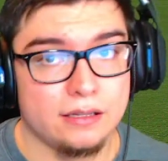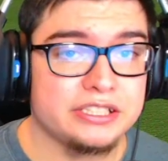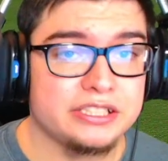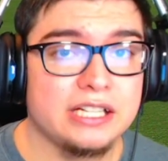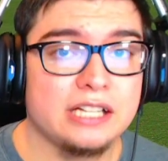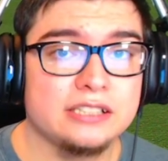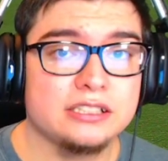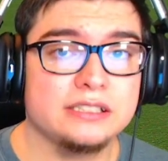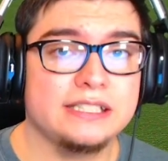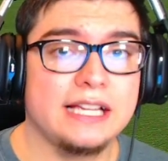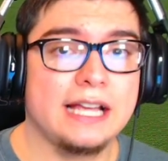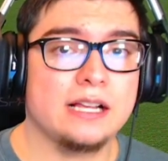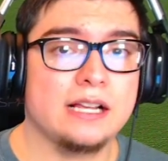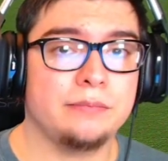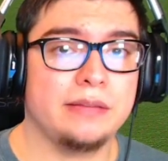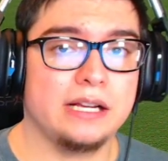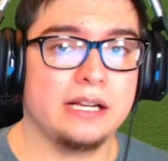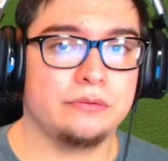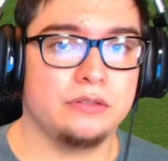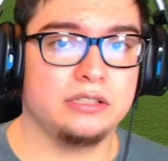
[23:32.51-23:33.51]
But shout out to
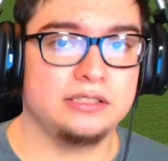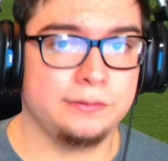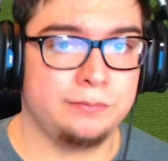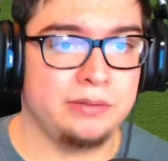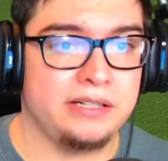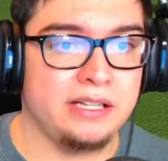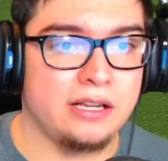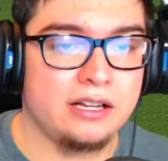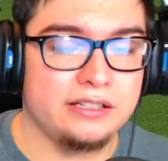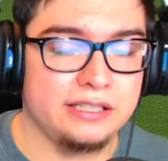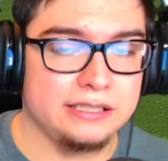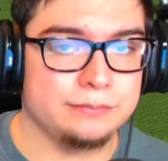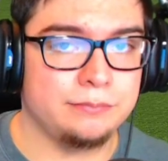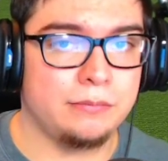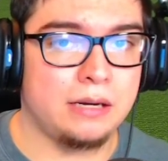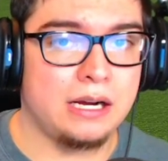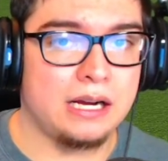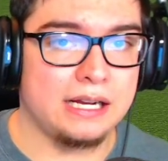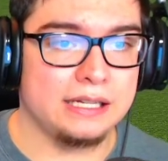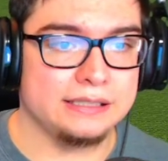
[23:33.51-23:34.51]
DakonBlackRose for putting all
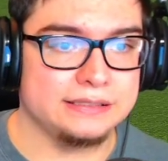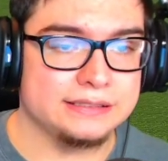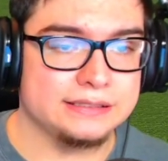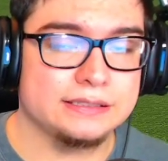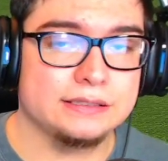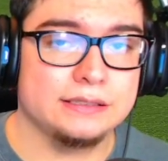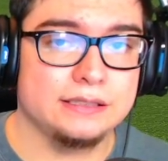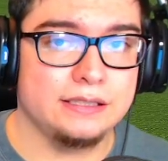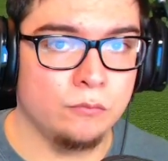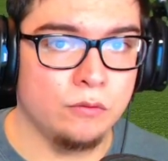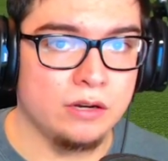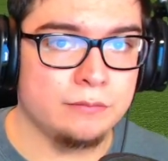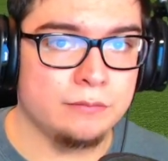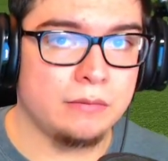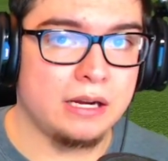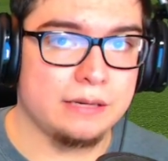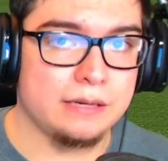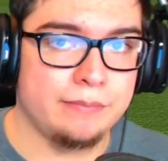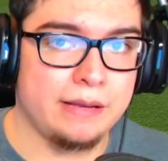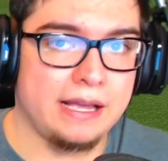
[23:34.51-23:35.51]
these mods in
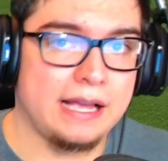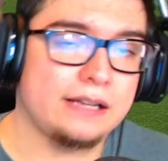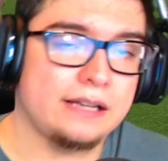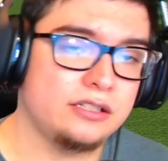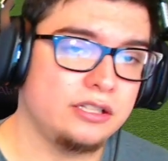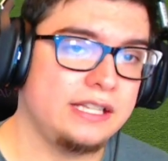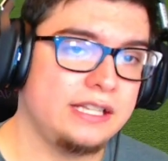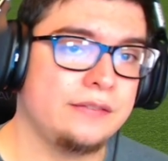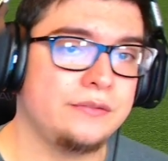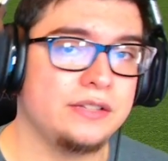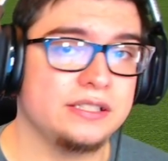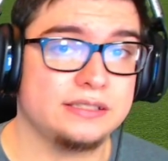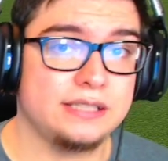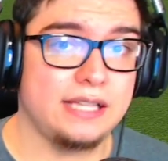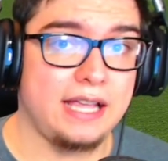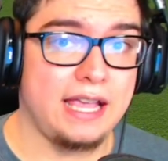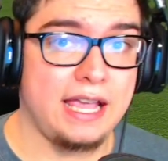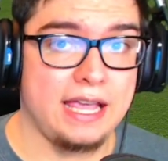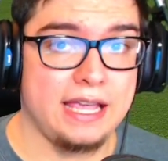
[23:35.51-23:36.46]
one mod pack to give us